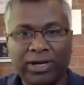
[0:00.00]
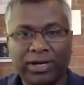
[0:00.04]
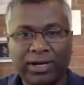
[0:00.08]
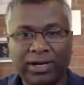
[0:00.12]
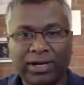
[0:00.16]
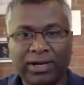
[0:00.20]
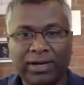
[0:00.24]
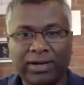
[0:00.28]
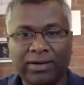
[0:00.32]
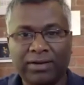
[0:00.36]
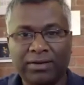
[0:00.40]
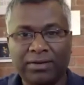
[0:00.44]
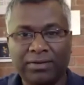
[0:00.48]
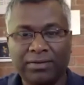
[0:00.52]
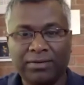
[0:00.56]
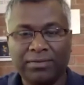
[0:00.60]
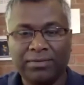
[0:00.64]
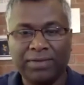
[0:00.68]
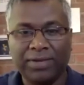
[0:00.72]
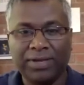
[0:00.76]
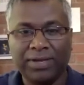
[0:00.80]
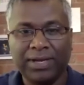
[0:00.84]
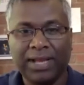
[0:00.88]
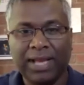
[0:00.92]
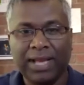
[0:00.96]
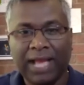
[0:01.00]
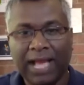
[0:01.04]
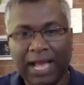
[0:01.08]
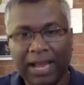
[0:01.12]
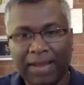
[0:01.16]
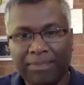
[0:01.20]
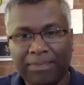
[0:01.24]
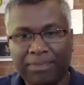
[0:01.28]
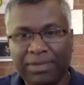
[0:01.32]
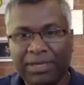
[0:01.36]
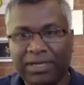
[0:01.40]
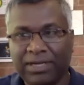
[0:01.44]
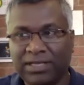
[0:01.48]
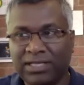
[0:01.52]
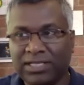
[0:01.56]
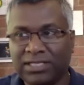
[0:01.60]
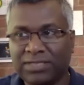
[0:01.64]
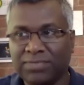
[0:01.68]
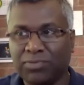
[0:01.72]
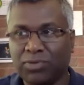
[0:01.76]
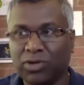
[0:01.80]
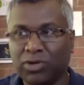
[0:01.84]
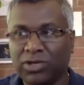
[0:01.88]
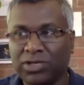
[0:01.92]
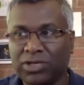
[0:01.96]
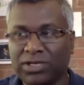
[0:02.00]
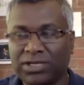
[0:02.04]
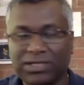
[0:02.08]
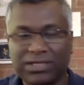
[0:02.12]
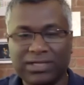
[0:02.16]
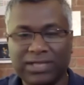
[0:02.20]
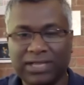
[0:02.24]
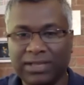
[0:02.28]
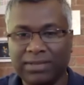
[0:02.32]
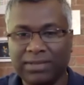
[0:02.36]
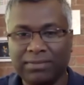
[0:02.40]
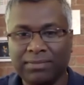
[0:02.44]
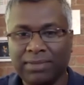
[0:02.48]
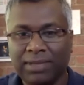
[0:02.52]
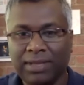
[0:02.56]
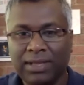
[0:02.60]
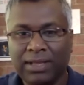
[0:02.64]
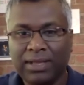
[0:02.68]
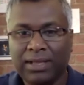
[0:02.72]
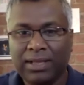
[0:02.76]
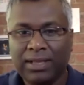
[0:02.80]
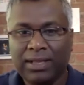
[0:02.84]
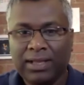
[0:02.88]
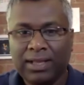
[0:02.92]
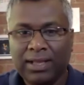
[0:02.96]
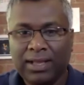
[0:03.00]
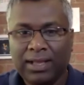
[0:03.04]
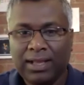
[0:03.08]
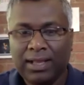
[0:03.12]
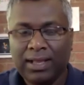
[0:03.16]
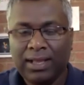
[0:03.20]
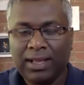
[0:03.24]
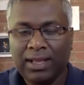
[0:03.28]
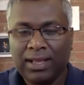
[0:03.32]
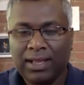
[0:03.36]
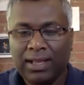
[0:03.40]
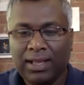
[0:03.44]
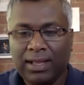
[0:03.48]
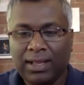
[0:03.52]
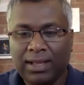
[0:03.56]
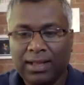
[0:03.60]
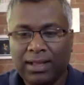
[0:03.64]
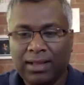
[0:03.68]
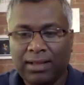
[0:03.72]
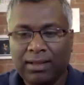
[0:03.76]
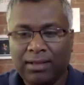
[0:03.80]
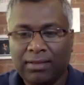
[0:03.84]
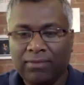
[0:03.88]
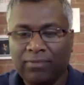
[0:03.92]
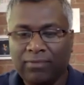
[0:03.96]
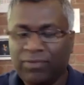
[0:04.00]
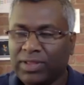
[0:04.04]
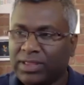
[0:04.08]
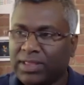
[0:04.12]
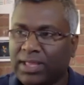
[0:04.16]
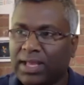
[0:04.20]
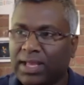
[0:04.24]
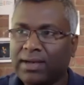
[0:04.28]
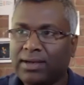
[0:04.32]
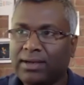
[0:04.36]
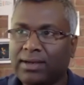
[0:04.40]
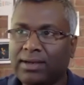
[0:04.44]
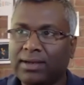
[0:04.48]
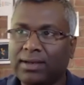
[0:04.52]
and very apt at this point in time. With that,